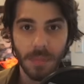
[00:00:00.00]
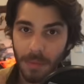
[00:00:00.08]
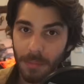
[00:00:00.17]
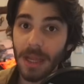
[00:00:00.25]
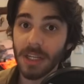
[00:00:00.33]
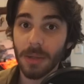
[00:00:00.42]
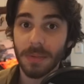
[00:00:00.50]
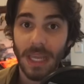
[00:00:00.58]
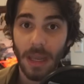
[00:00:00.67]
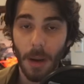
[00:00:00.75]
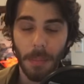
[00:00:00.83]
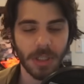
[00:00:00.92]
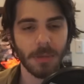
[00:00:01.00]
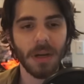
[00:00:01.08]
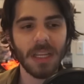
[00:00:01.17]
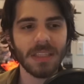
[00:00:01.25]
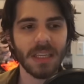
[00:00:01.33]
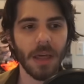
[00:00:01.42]
managed to get a bunch of
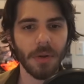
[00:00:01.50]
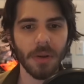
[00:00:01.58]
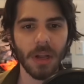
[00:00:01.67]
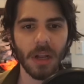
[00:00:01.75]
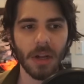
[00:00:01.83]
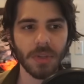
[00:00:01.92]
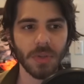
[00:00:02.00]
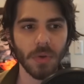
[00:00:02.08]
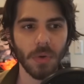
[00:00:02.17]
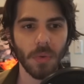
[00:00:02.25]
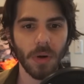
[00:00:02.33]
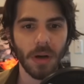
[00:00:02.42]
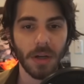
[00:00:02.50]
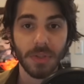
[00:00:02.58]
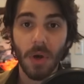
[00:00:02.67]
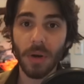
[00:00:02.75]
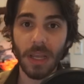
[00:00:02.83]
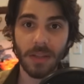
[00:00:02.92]
money together to
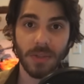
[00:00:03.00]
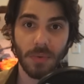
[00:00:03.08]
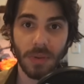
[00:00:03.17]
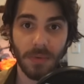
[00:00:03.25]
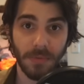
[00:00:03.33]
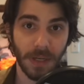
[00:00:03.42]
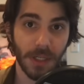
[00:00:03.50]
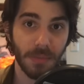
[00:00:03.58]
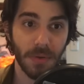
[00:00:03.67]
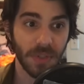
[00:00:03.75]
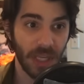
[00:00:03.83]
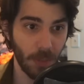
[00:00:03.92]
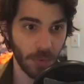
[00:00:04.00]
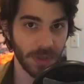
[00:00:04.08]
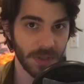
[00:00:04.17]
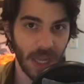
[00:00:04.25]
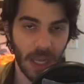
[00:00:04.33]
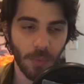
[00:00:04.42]
donate to the Finnish museum where
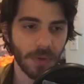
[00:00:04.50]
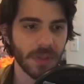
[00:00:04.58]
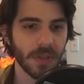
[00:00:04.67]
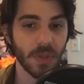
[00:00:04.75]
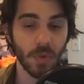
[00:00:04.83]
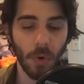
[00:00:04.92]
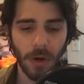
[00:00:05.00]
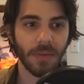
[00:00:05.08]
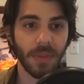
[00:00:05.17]
this tank was stored.